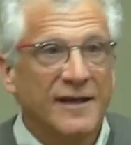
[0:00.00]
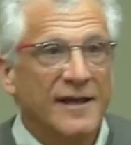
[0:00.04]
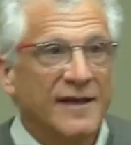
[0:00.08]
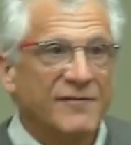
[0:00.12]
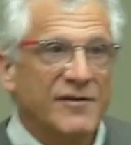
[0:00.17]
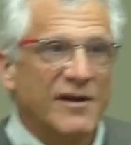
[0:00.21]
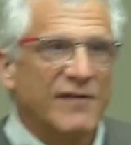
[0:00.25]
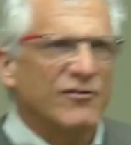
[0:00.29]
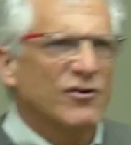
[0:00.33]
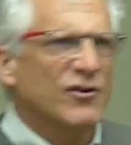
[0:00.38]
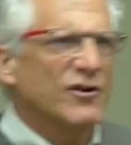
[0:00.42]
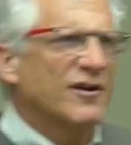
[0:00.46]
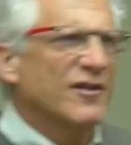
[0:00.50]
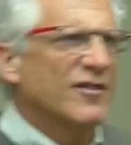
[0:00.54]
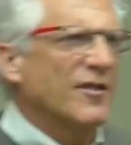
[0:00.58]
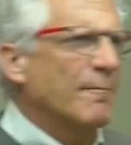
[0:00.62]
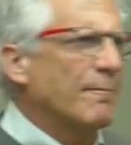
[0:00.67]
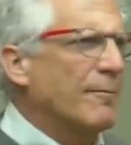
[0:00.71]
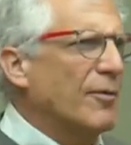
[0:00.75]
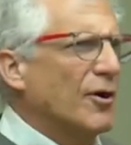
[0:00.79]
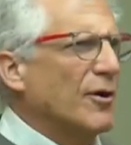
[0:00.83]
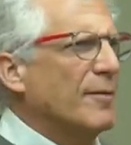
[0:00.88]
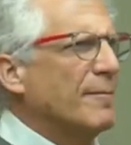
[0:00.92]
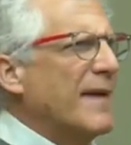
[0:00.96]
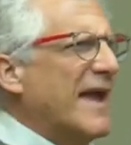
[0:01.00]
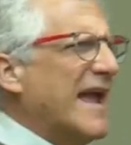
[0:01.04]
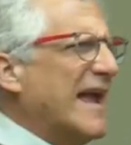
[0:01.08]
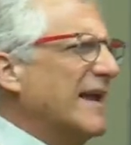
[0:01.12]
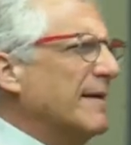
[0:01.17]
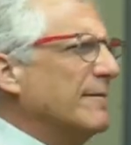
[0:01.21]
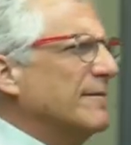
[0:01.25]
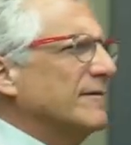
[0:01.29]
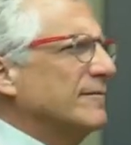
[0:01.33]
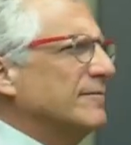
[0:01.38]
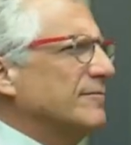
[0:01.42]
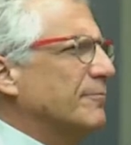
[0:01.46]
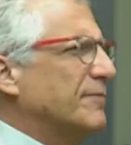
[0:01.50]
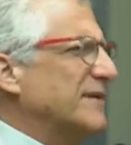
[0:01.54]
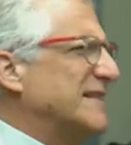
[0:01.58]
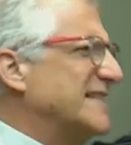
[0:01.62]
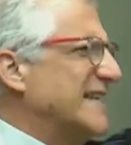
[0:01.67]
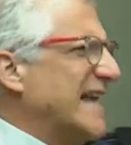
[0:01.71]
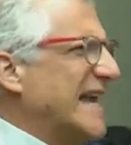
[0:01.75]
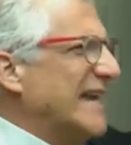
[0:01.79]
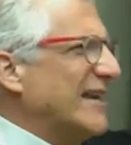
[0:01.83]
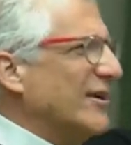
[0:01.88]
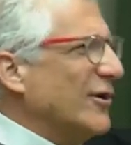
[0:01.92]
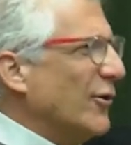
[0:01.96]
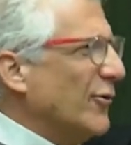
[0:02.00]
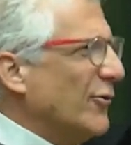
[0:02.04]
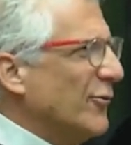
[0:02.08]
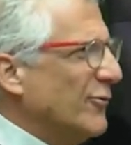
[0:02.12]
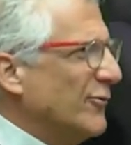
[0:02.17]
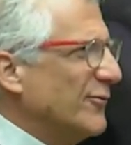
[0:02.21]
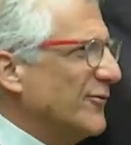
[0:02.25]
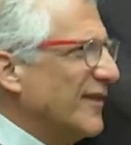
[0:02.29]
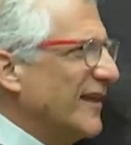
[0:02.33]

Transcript: Have you ever heard of the Burbank potato?